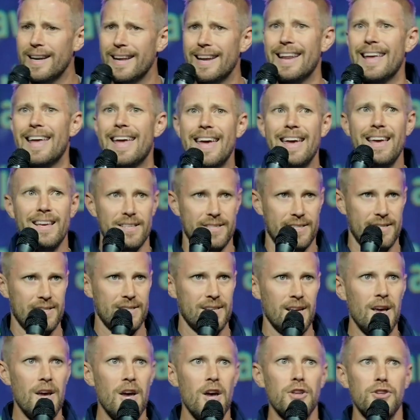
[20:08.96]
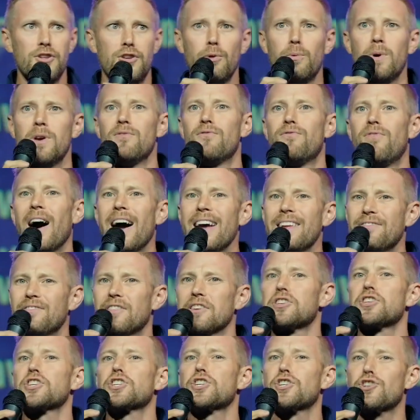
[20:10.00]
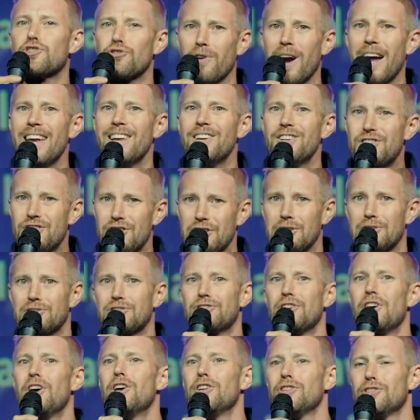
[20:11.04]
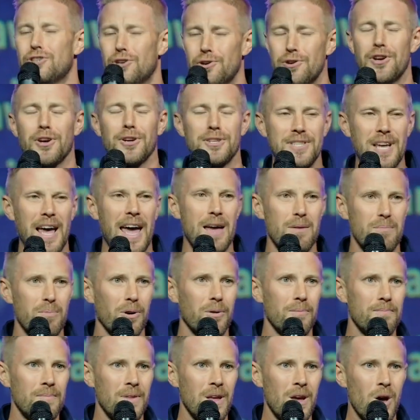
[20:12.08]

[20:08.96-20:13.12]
it is to invite the strangers to your table.